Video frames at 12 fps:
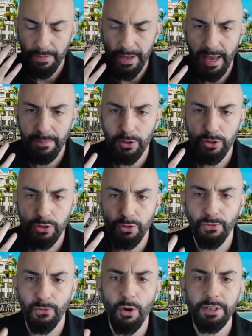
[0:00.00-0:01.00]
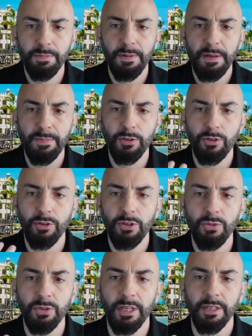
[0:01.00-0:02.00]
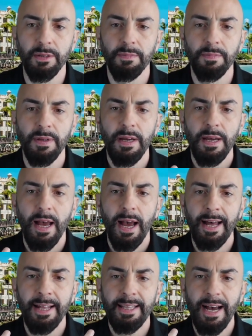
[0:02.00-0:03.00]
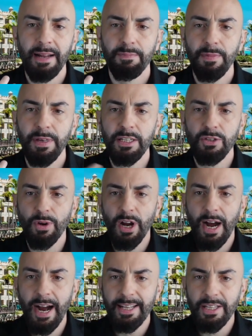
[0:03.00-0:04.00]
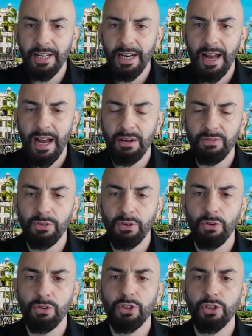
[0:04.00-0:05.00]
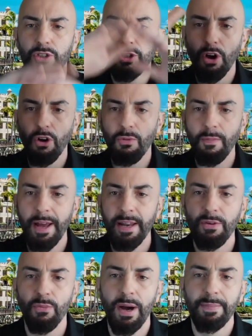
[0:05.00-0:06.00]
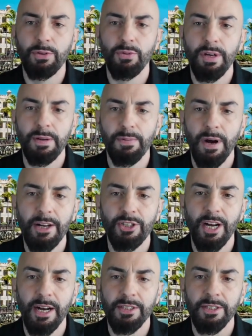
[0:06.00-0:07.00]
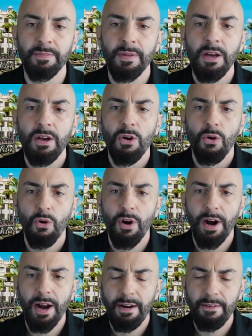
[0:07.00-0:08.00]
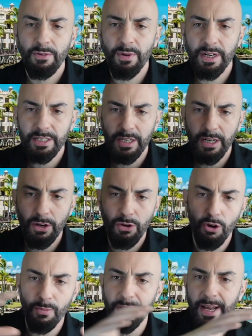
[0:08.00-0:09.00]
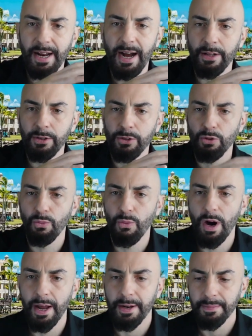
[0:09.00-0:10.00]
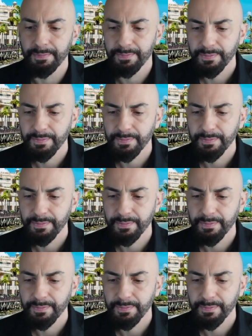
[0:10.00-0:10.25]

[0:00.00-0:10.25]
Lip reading: be able to force people to use it. And that means we're either going to have so many Web3 projects, or everyone is going to culminate onto one.